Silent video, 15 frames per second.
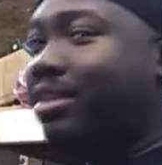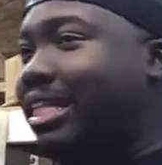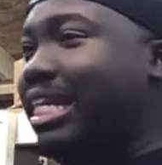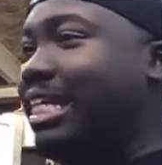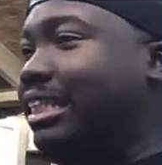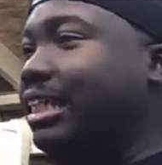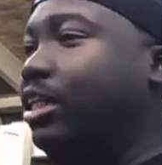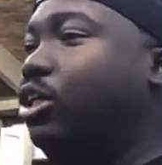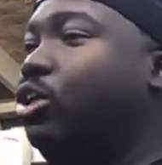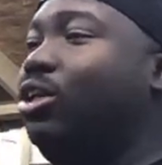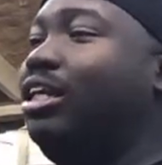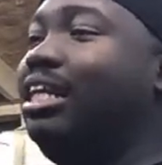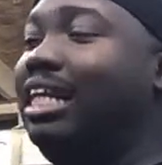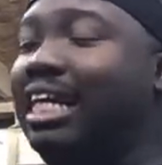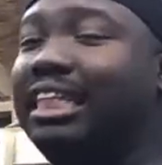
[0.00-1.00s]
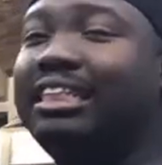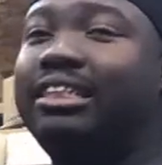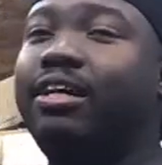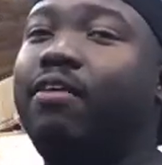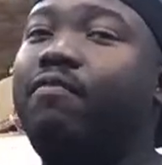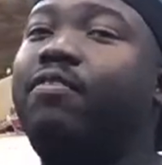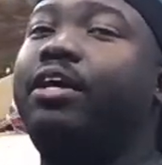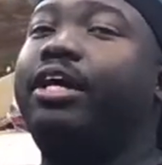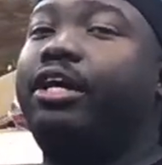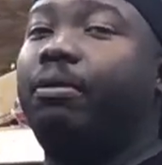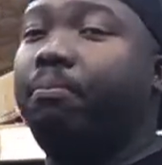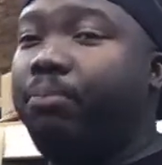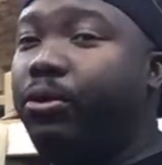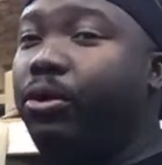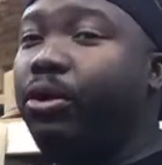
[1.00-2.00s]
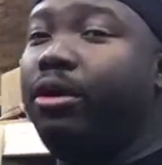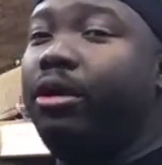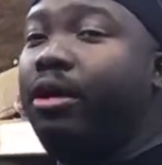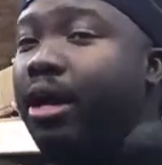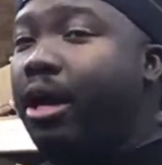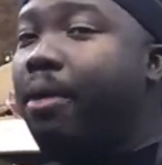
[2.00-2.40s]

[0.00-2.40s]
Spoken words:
decent little list of a computer